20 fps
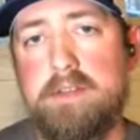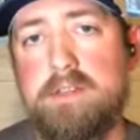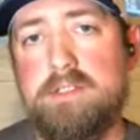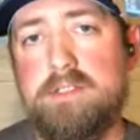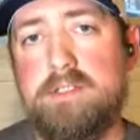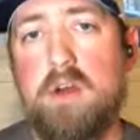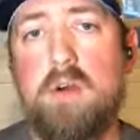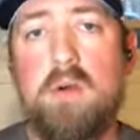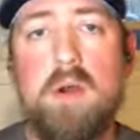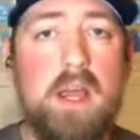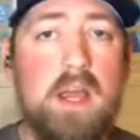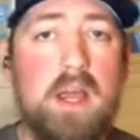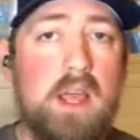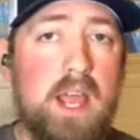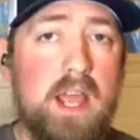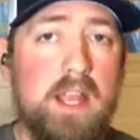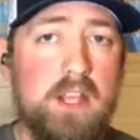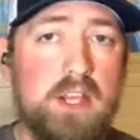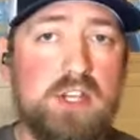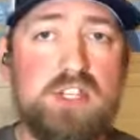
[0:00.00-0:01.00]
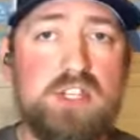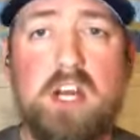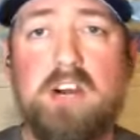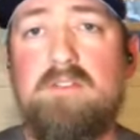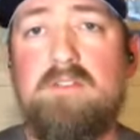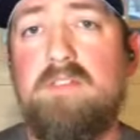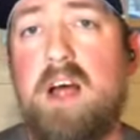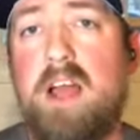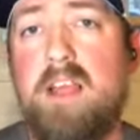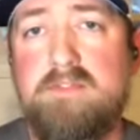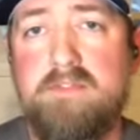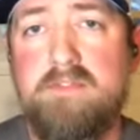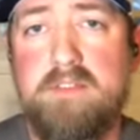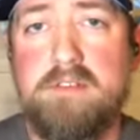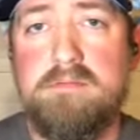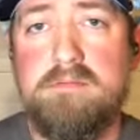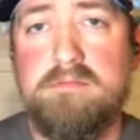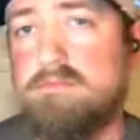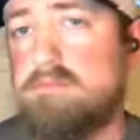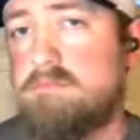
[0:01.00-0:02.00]
So, and your shelf life,
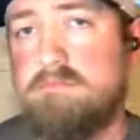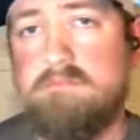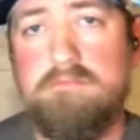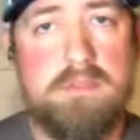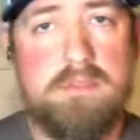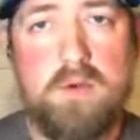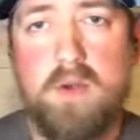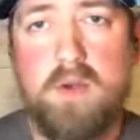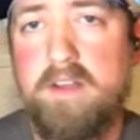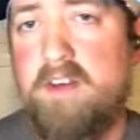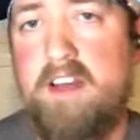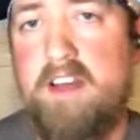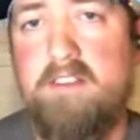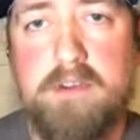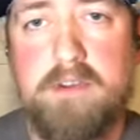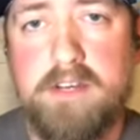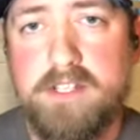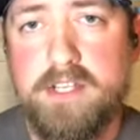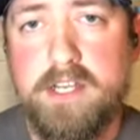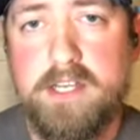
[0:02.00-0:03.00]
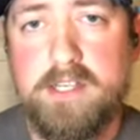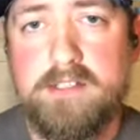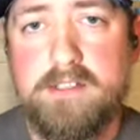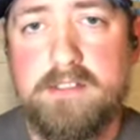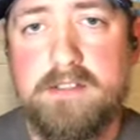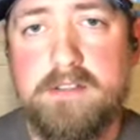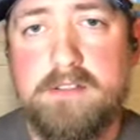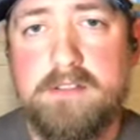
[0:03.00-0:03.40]
25 plus years.